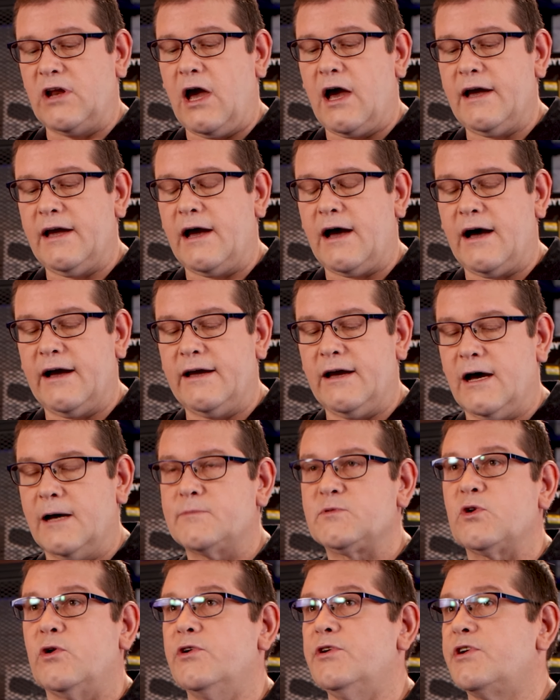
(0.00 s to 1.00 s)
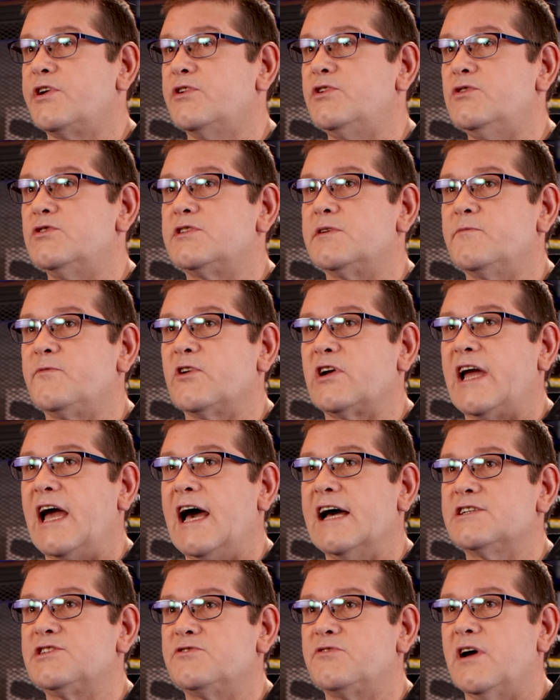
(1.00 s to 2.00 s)
high IOPS, or you can use them for
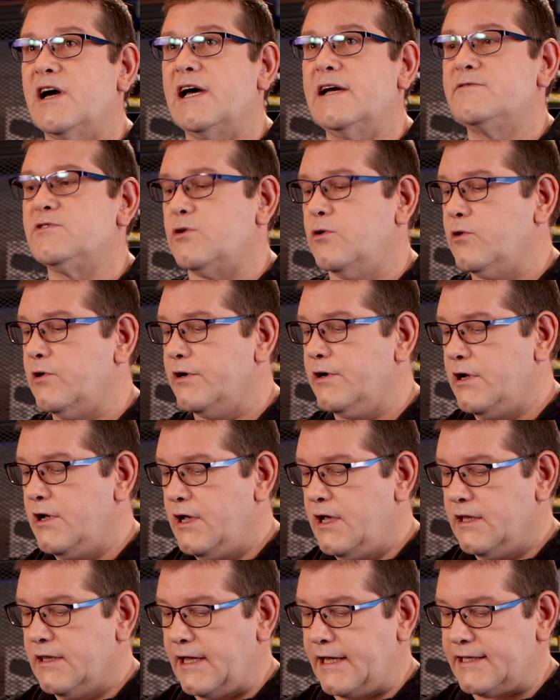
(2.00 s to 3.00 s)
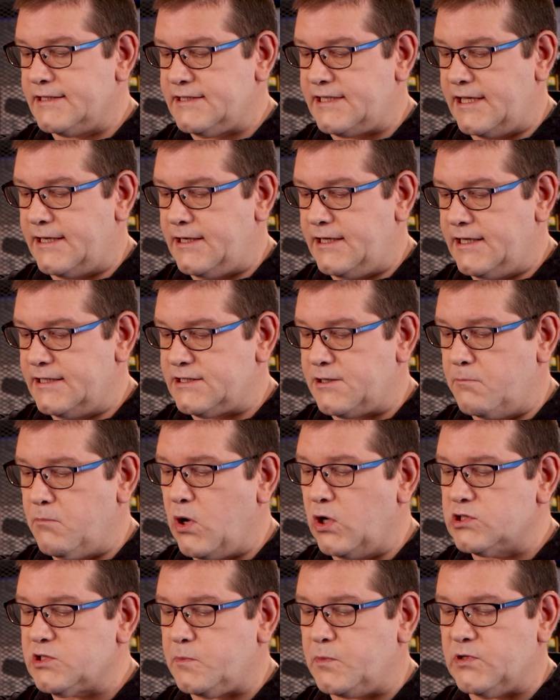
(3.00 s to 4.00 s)
cache drives, or like I said, it's a
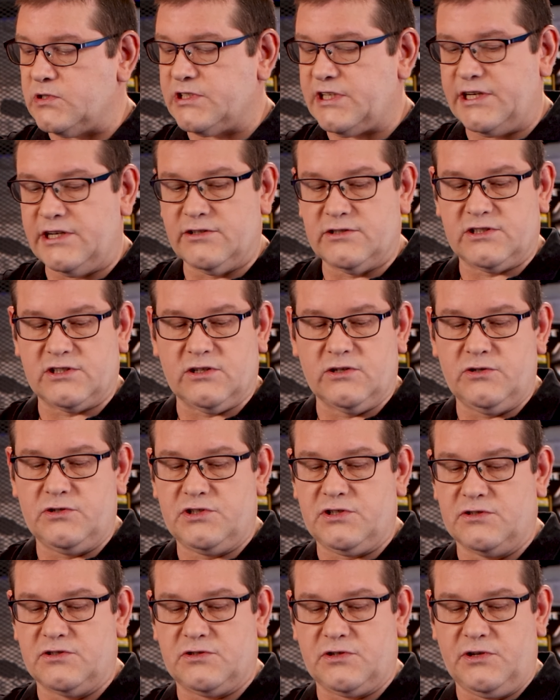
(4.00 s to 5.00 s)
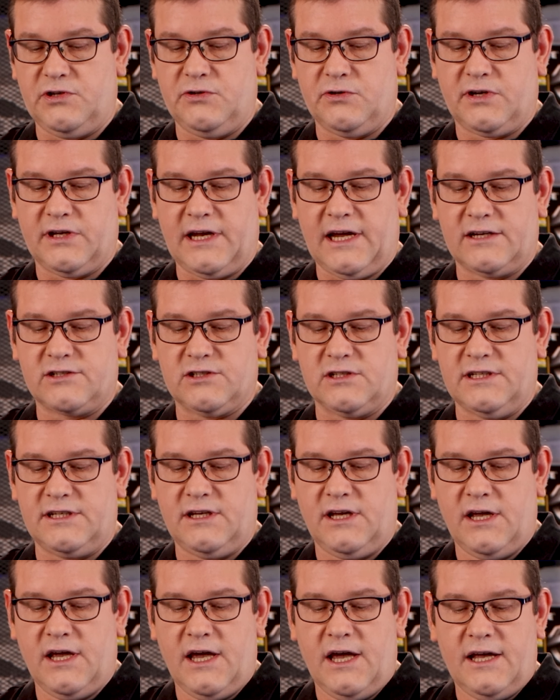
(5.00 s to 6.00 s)
multiple tiered solution, so you can
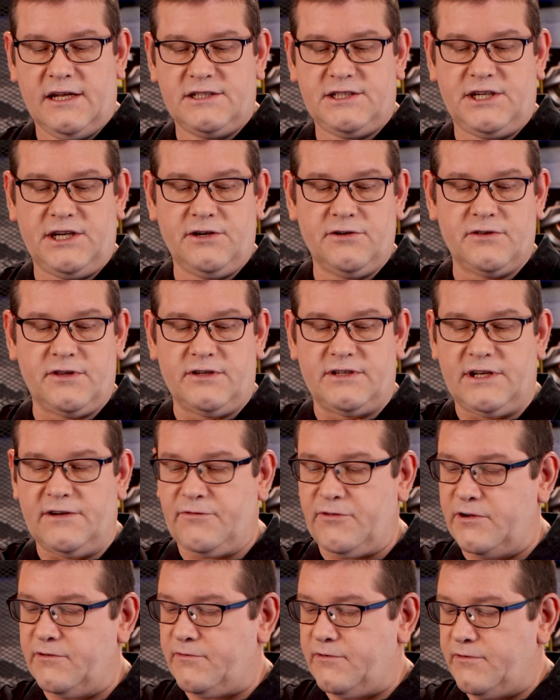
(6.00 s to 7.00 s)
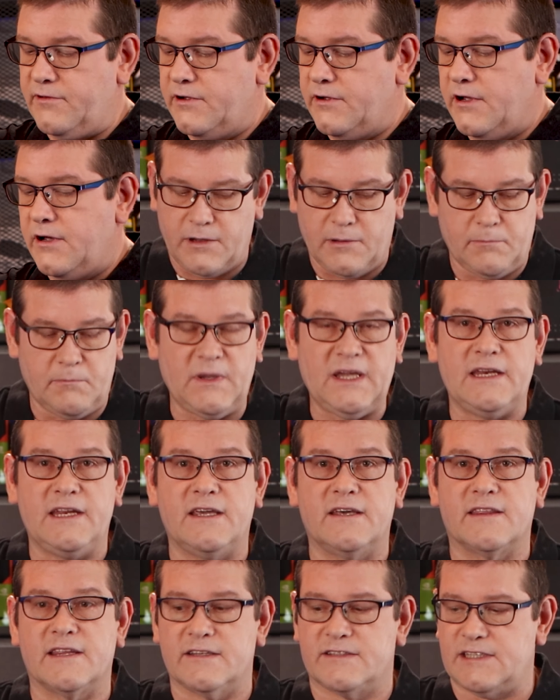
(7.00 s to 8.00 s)
actually tier the different
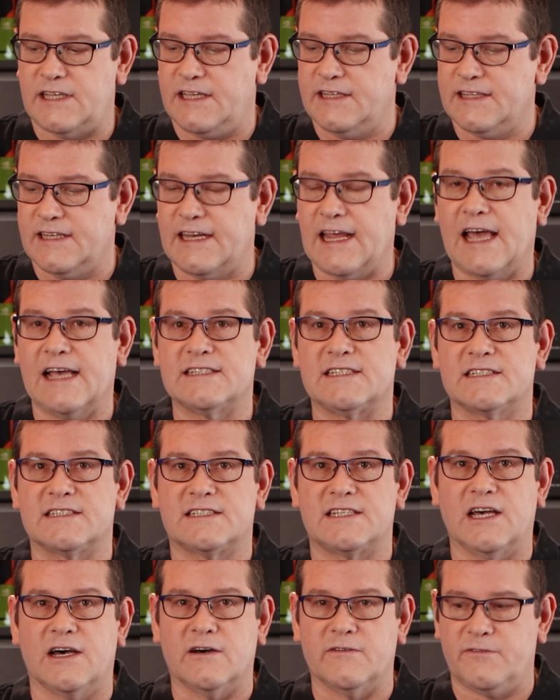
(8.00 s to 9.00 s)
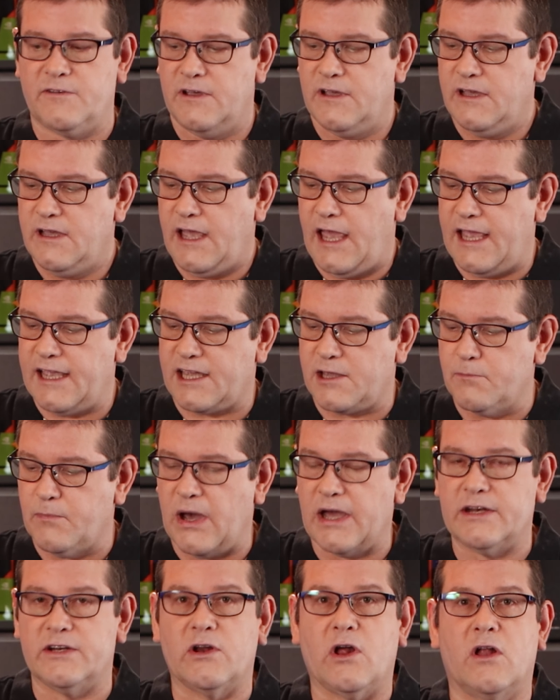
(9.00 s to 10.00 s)
media that's in the NAS itself and
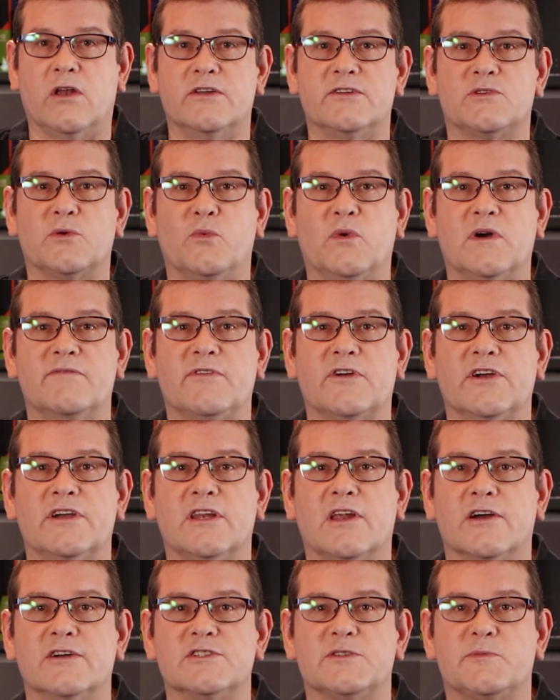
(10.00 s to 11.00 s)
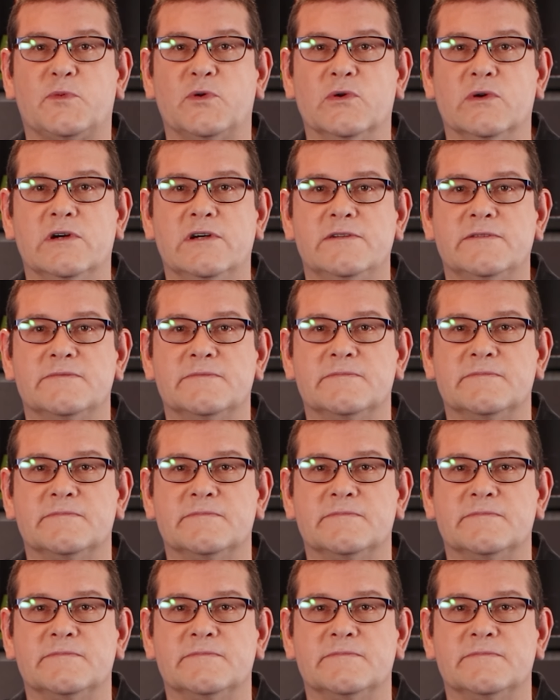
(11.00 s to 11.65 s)
combine it all into one very large pool.